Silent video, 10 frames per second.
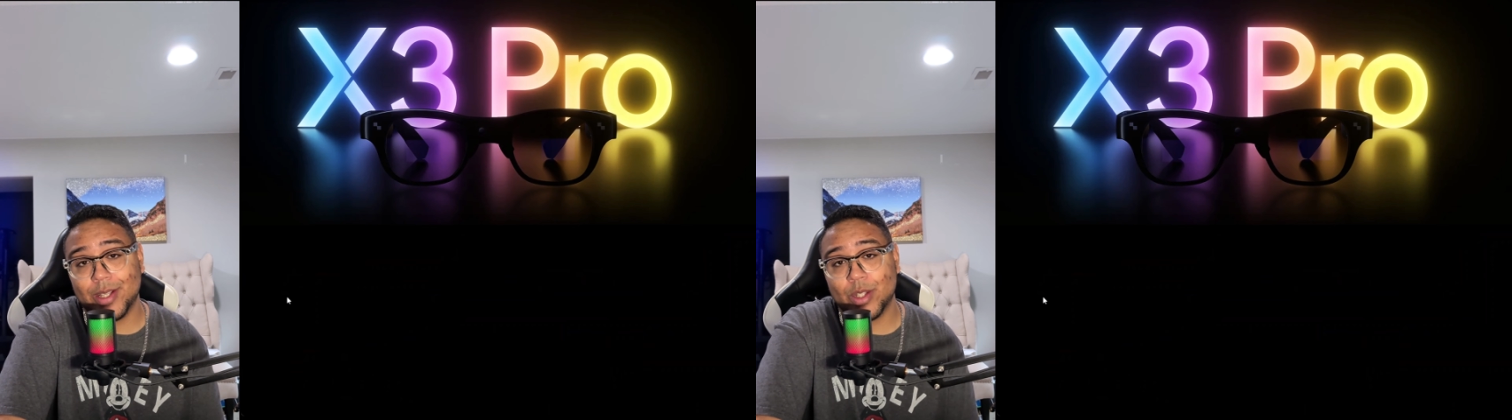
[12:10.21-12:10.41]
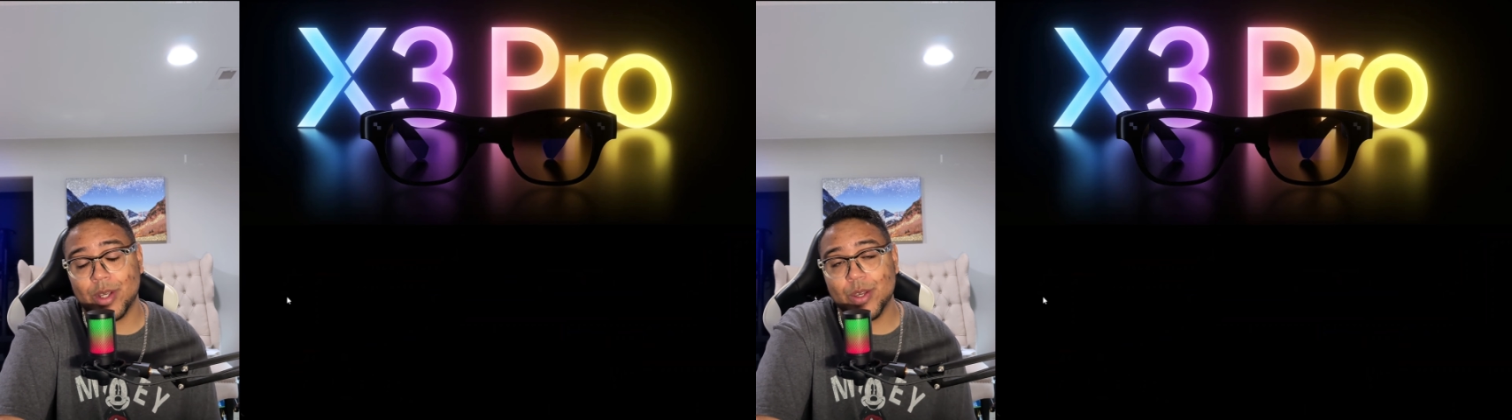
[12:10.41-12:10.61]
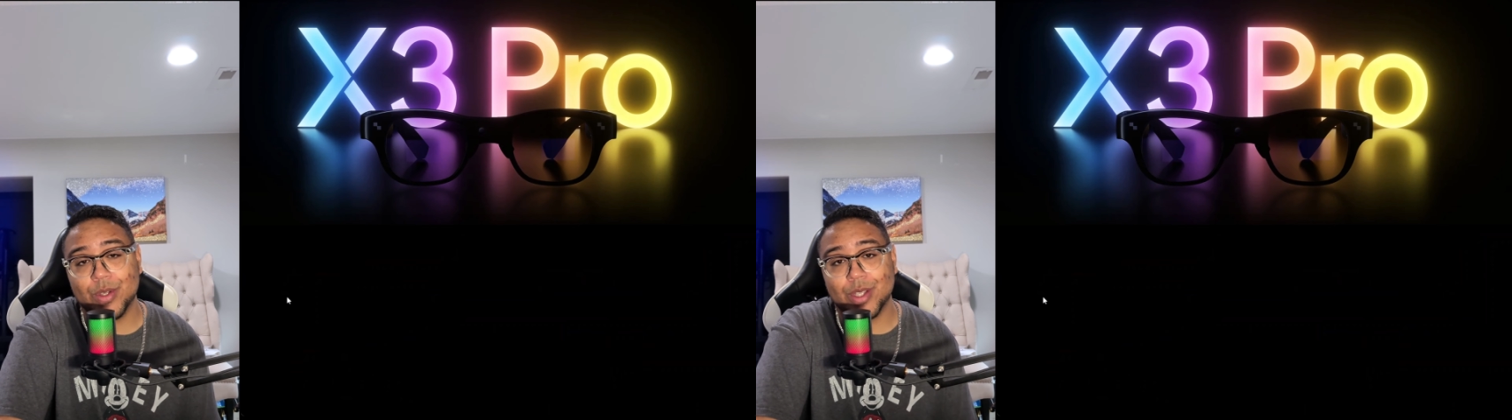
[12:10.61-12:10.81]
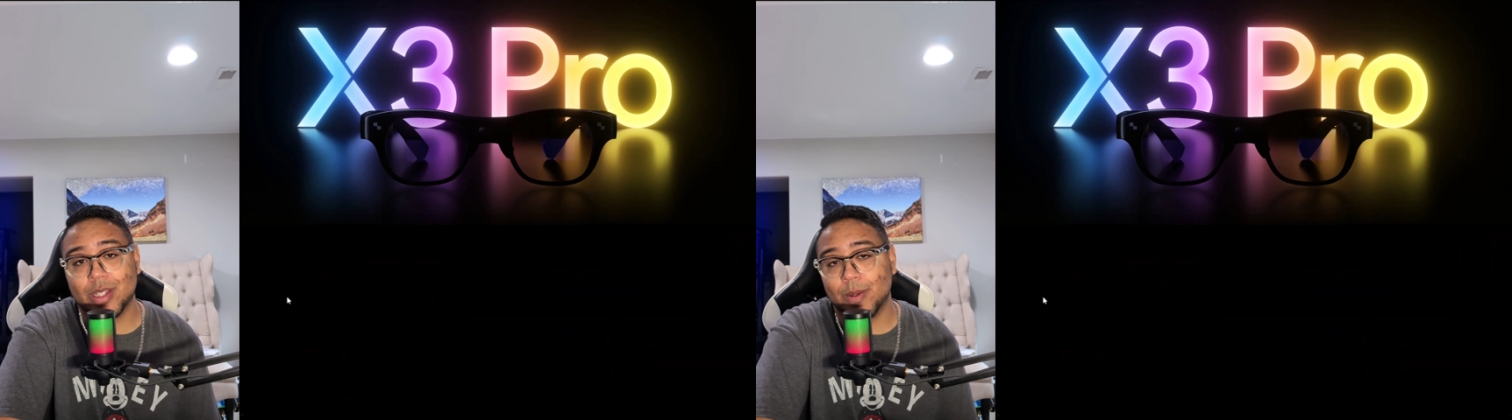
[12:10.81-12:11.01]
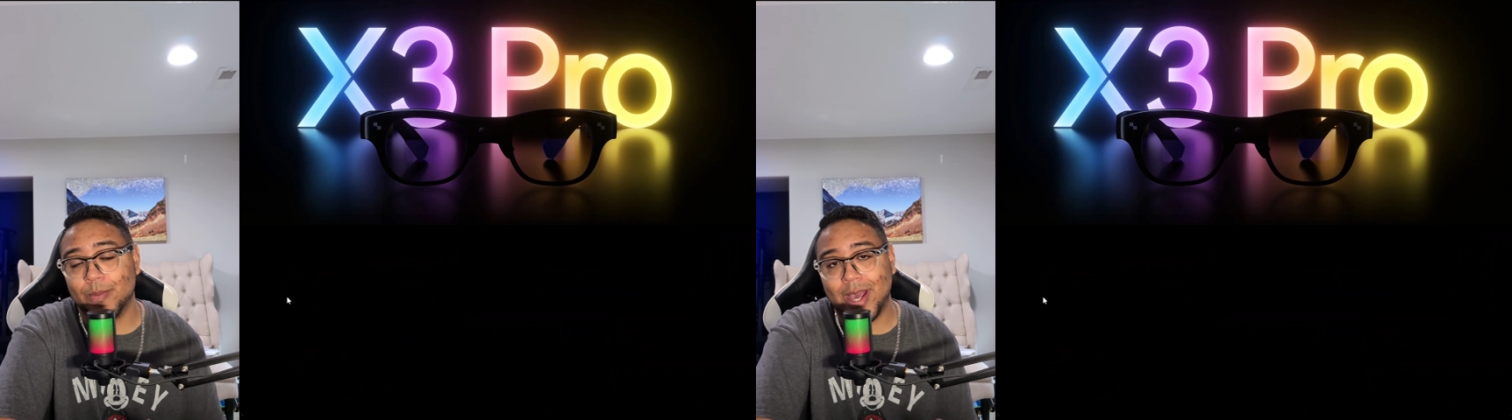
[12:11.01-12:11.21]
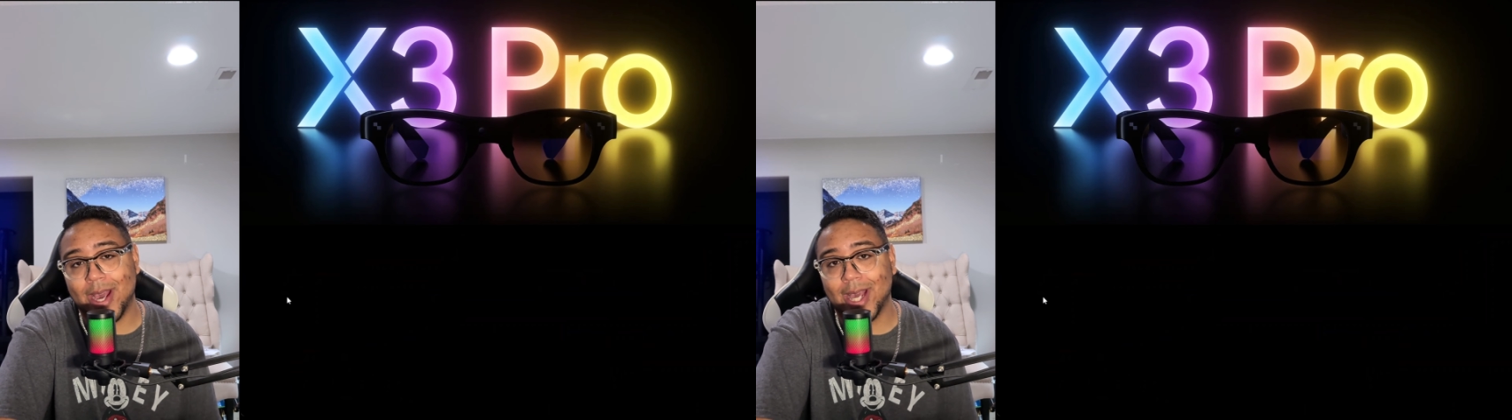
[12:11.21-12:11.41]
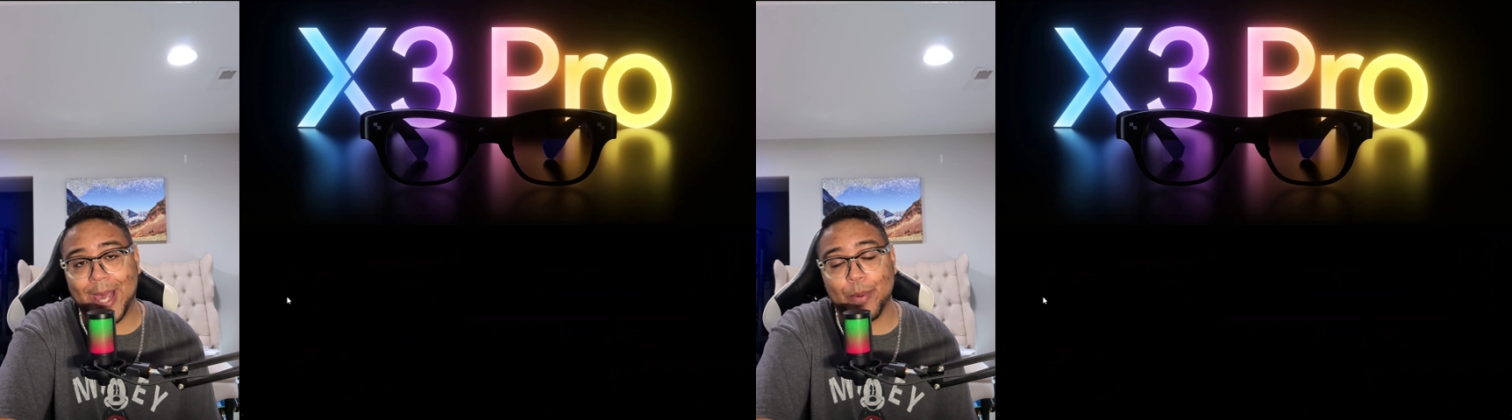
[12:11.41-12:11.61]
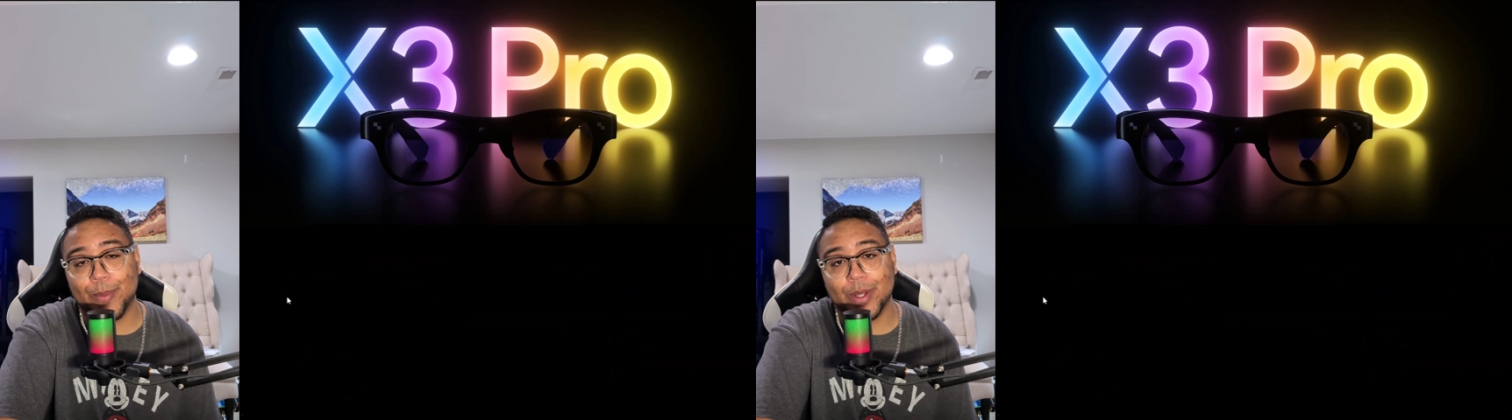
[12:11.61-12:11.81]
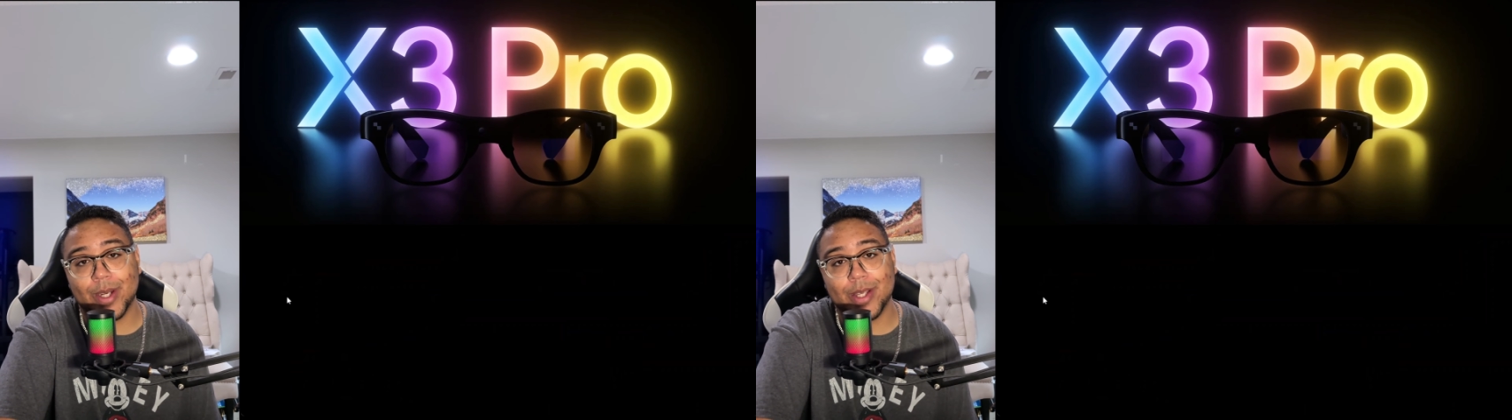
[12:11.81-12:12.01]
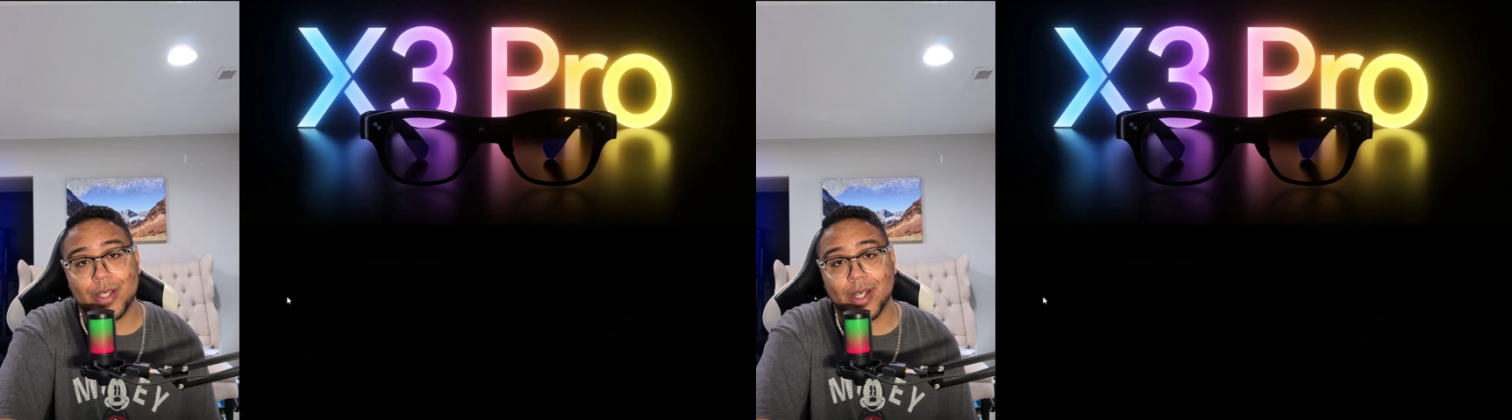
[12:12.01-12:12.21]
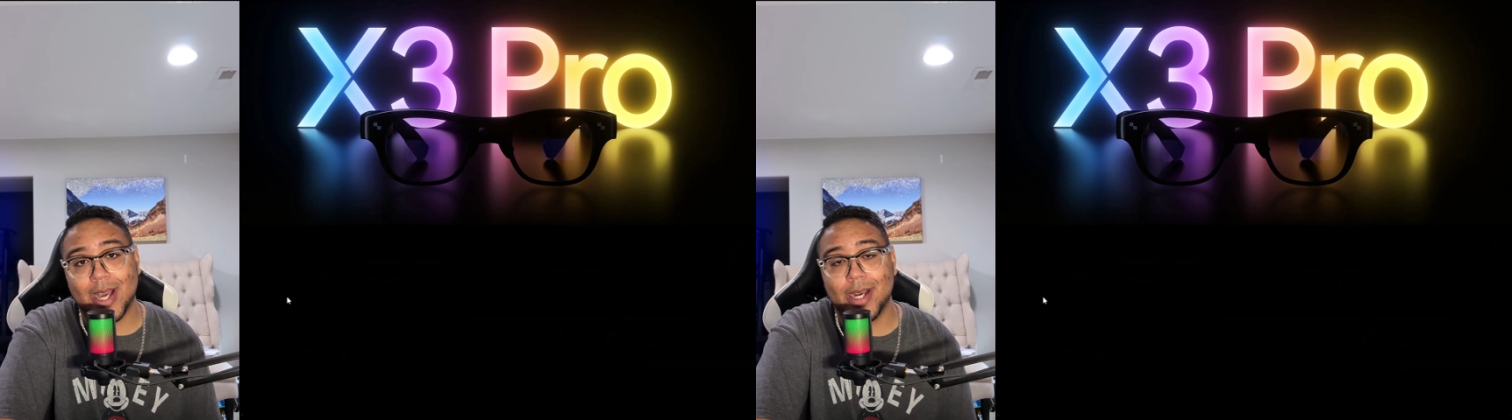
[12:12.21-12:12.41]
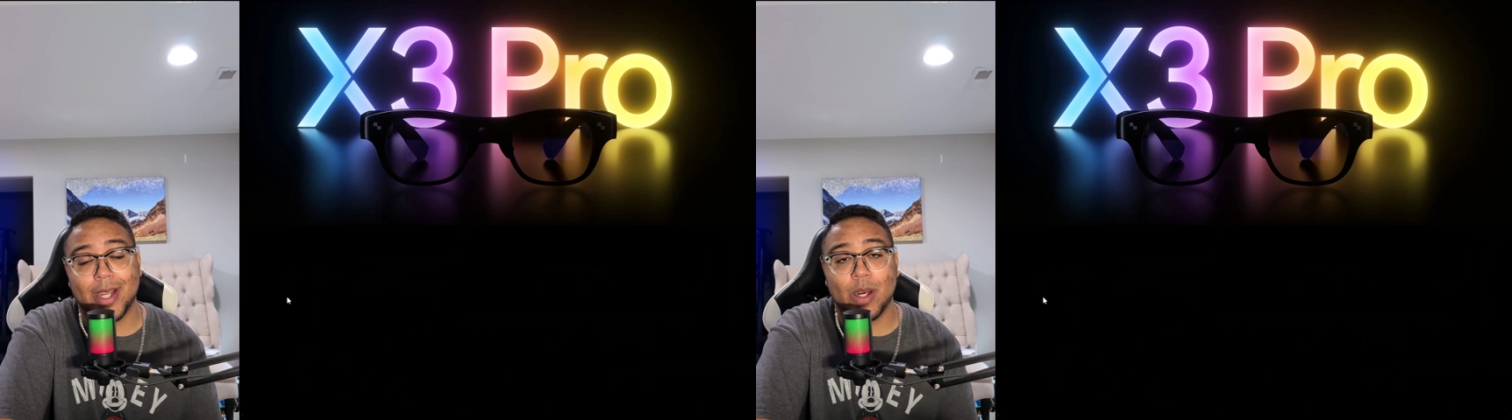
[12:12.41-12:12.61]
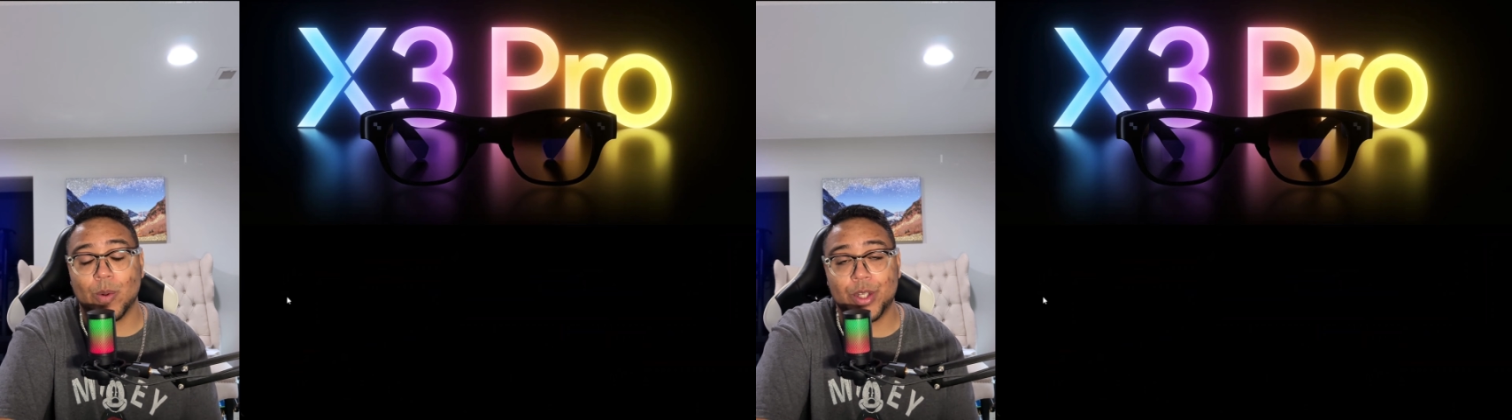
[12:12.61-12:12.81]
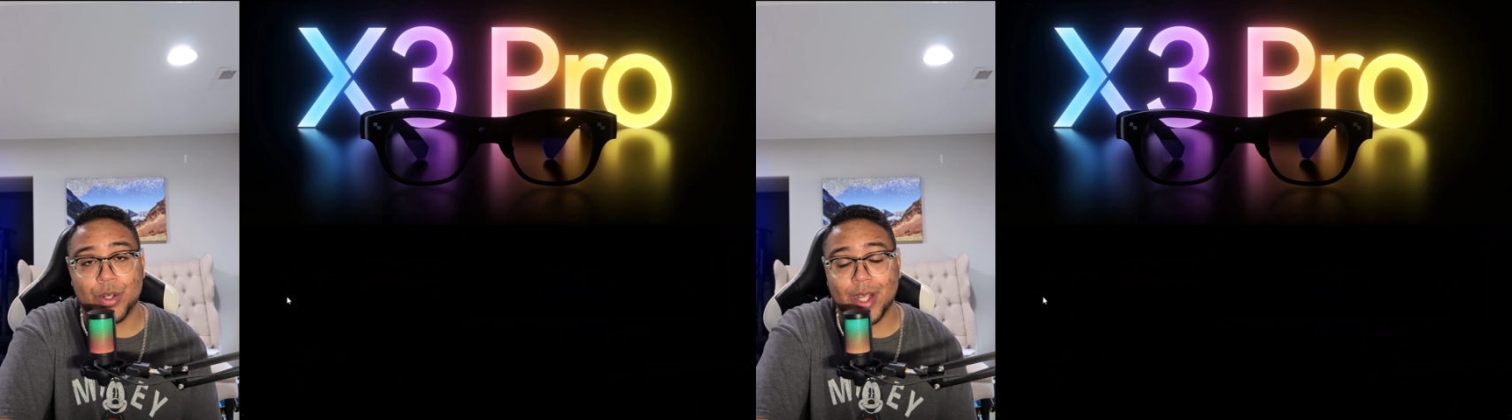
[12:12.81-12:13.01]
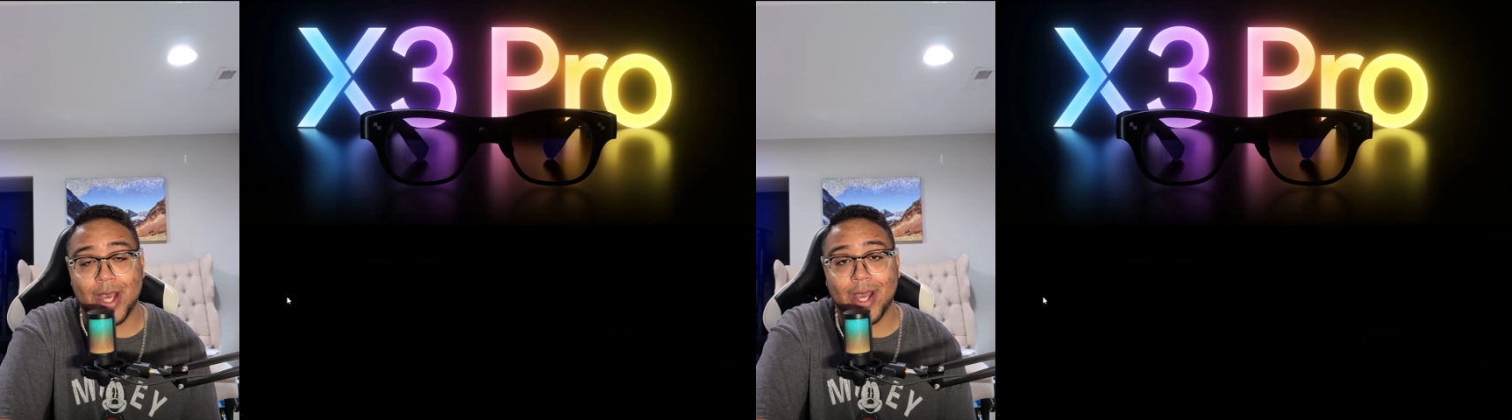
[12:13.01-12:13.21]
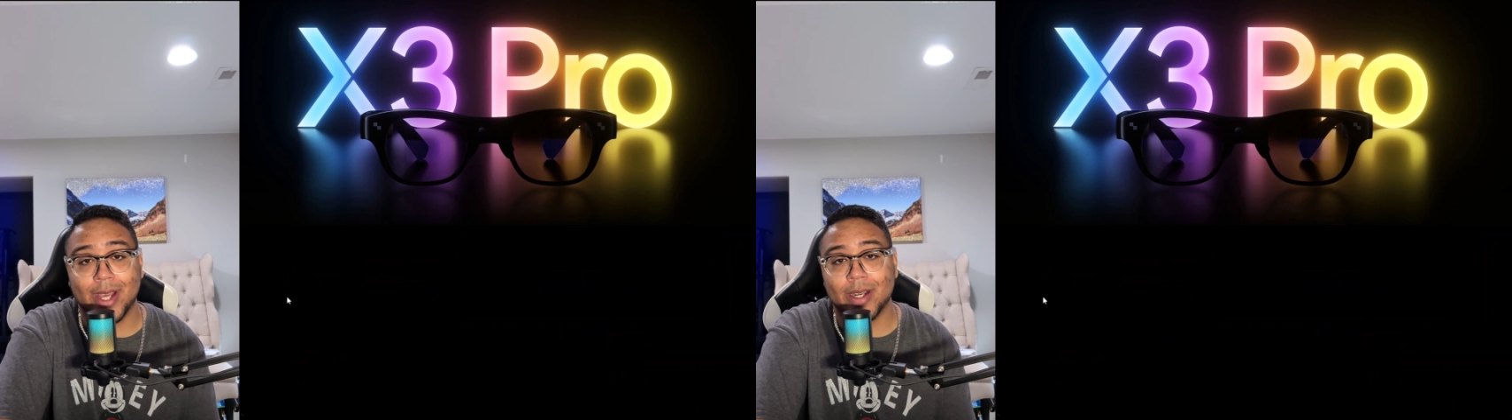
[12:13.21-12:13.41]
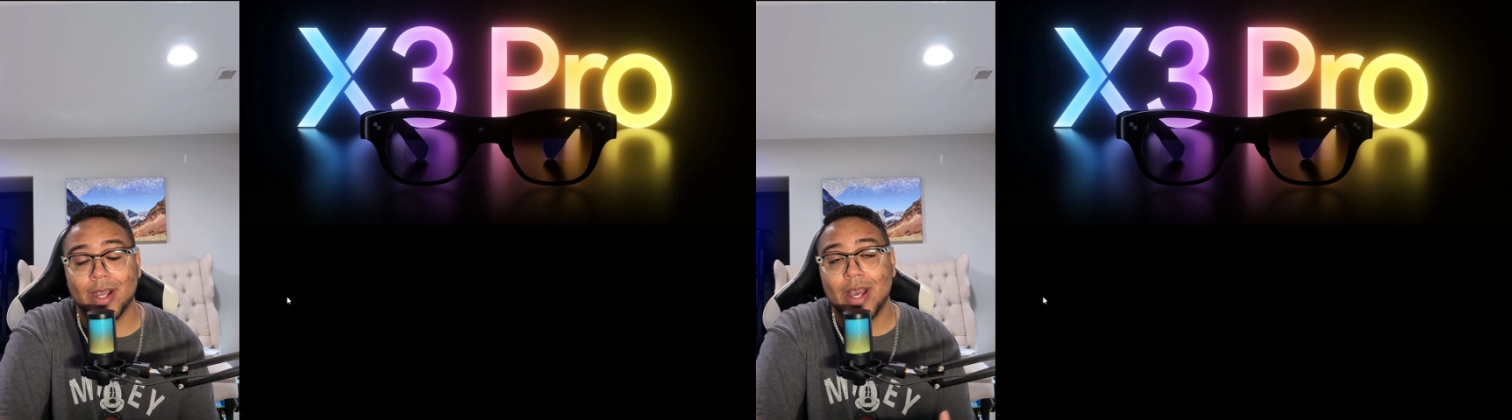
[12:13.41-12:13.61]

So it uses some AI capabilities to kind of hear what you're saying, and